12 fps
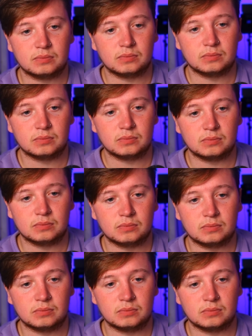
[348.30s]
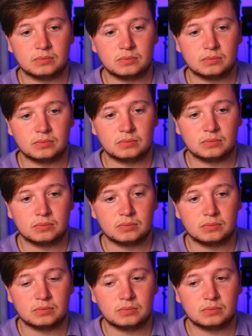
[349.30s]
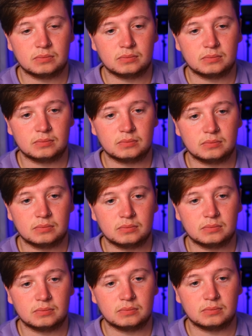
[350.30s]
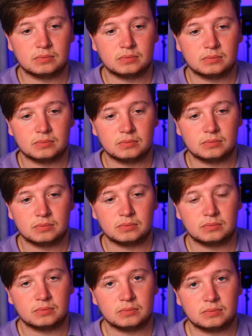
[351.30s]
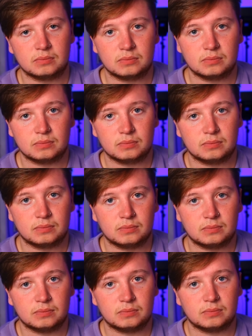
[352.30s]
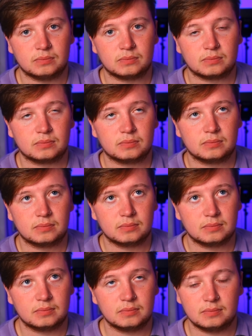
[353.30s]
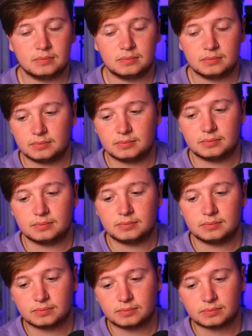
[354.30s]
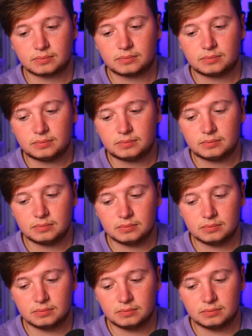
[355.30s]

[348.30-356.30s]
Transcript: This person isn't speaking.